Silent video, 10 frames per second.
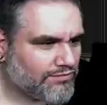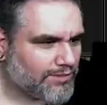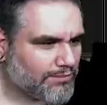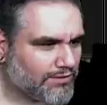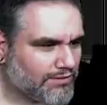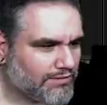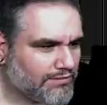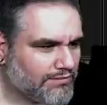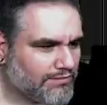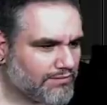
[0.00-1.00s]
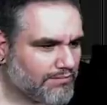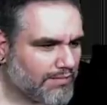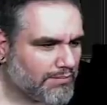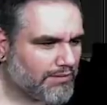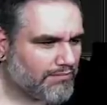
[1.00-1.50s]
Temple Garden.
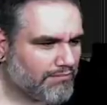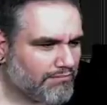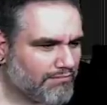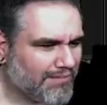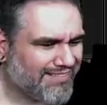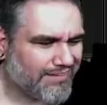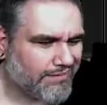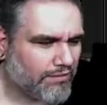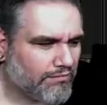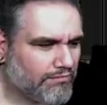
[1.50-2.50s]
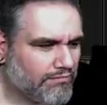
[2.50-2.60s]
Maybe. I think so.